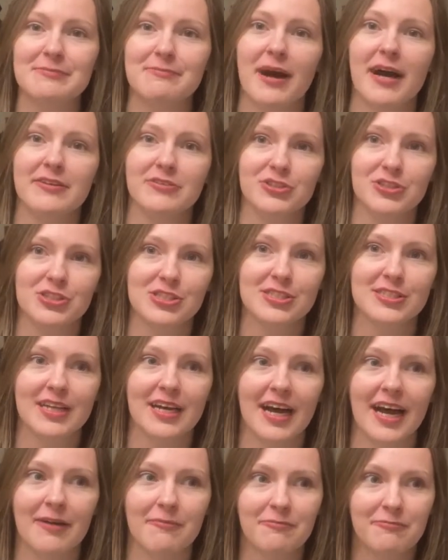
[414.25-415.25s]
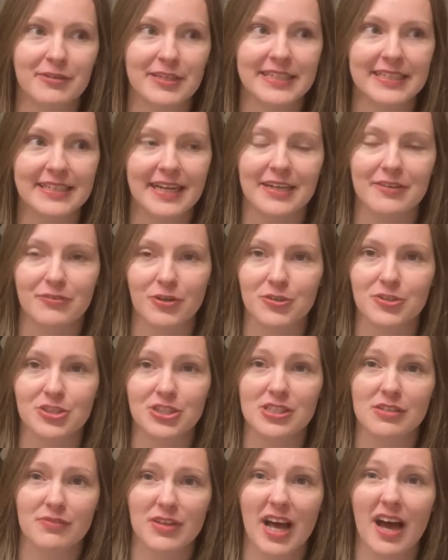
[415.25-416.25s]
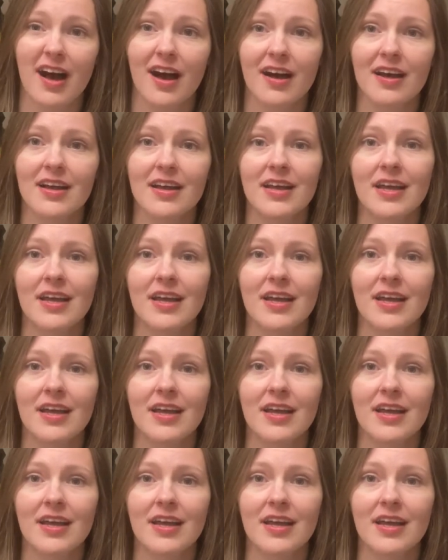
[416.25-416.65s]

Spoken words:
but I'm really kind of conscious of that.